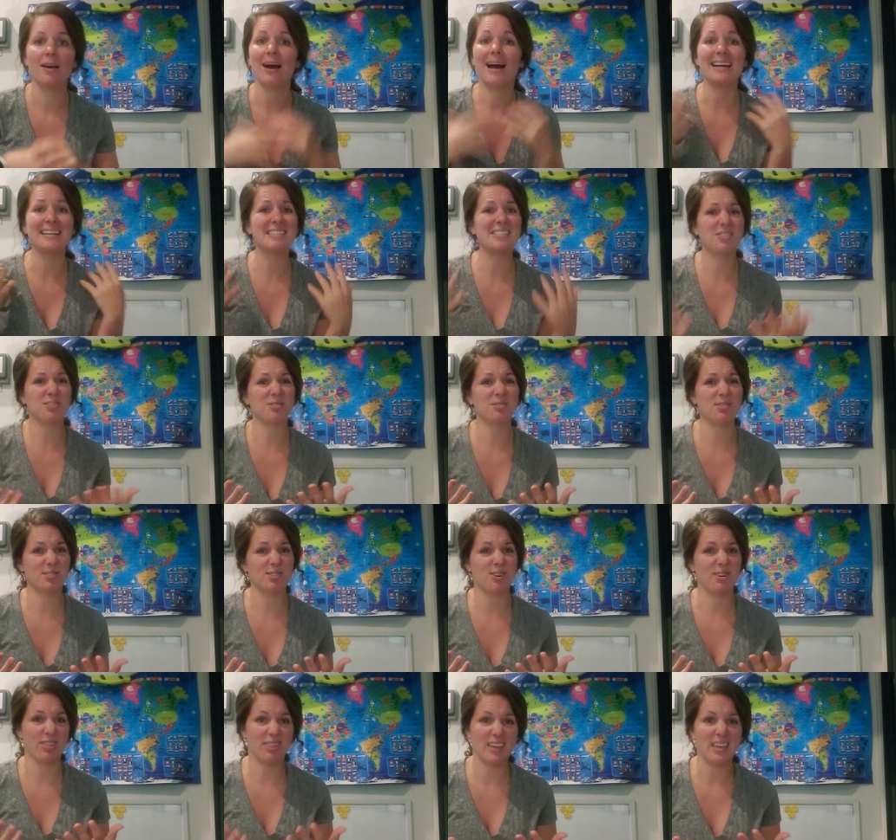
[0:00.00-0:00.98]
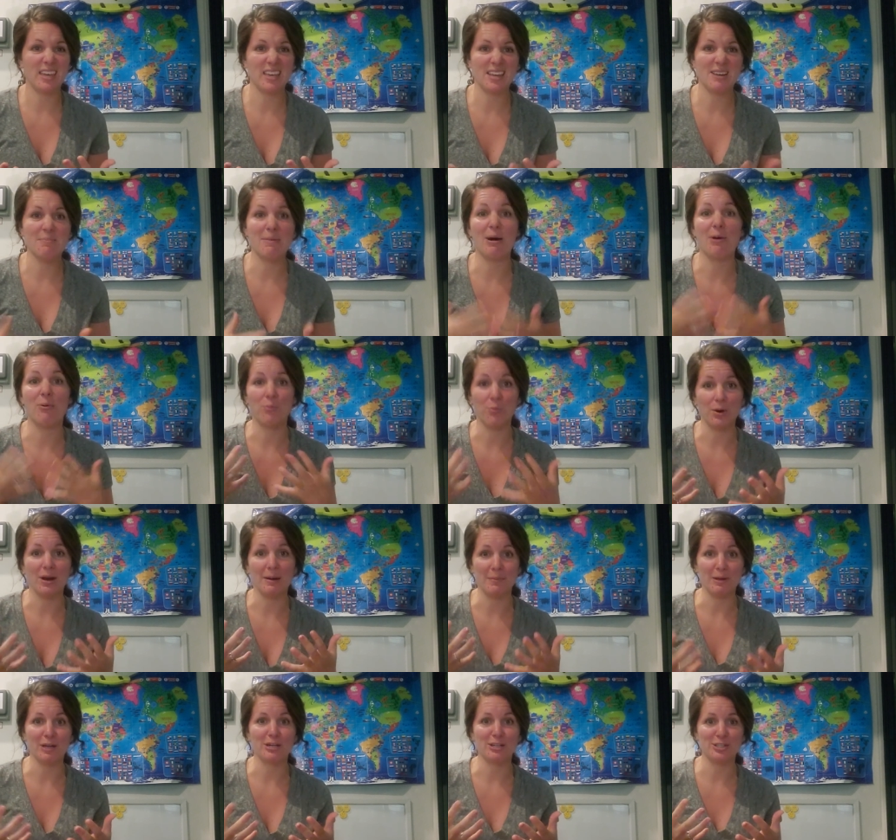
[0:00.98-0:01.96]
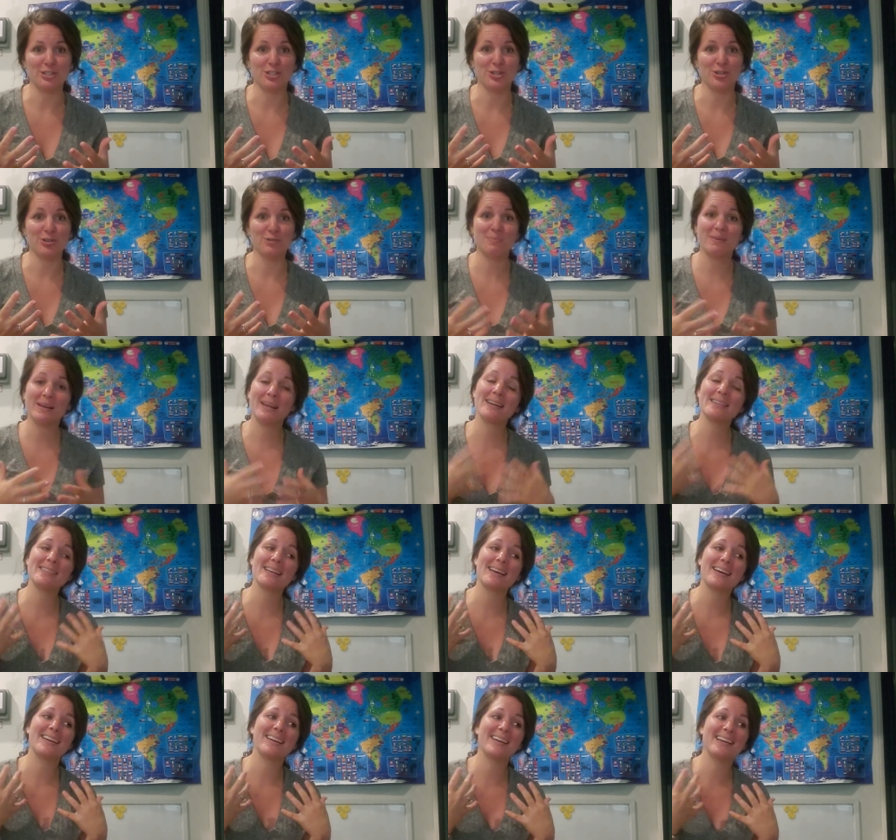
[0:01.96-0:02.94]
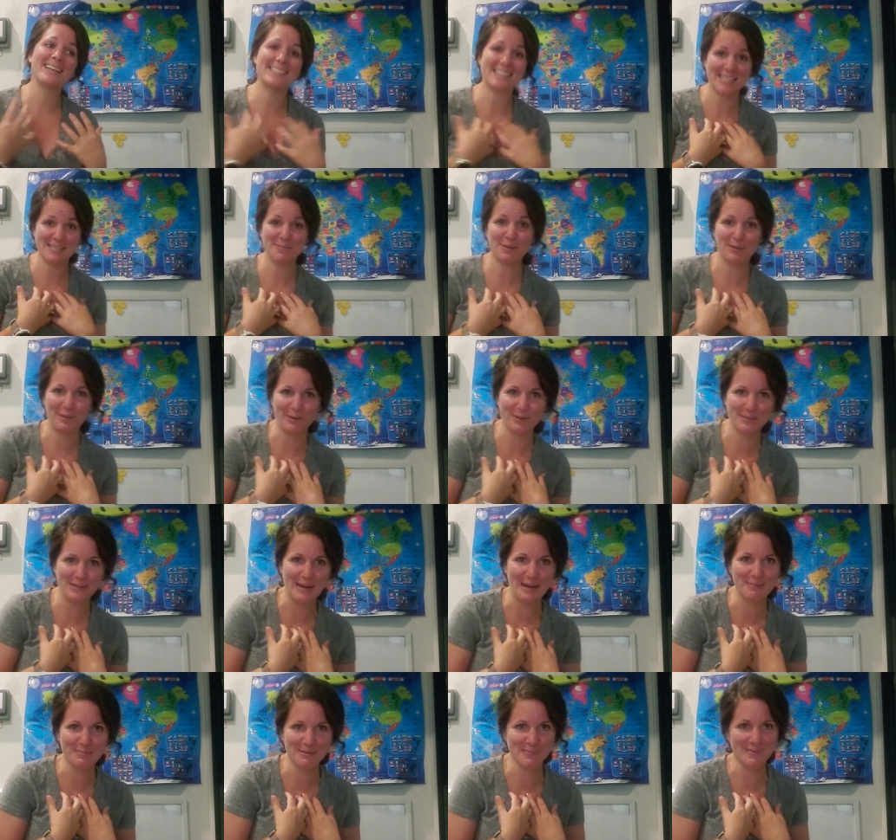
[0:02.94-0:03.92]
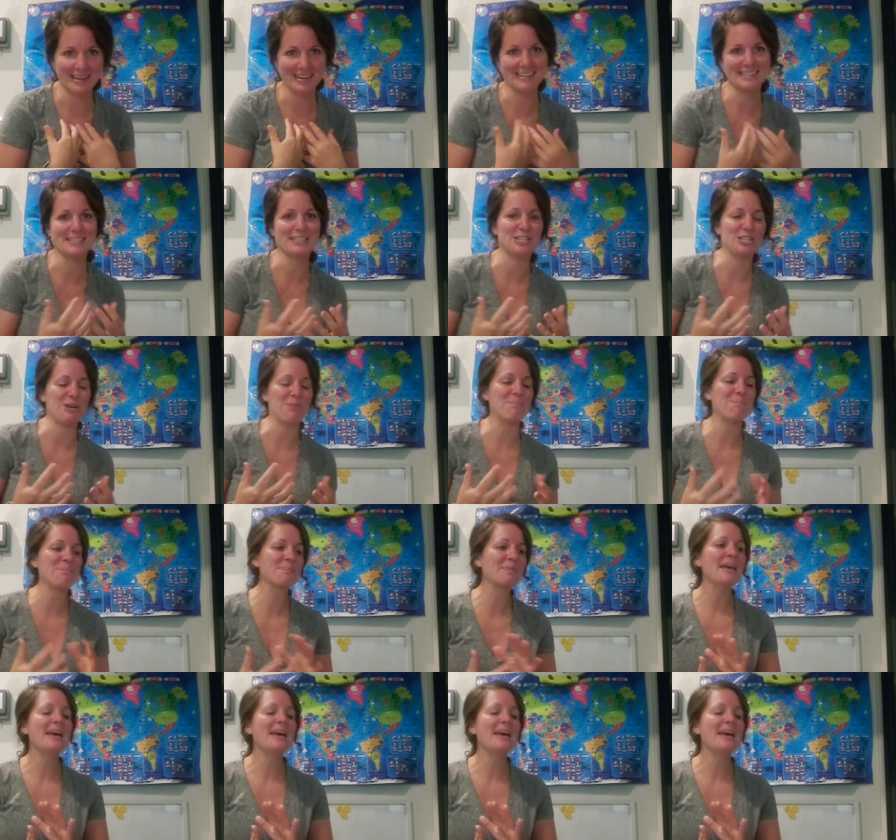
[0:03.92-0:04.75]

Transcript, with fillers: I still start thinking about what I'm going to choose because it takes me a long time to make a decision.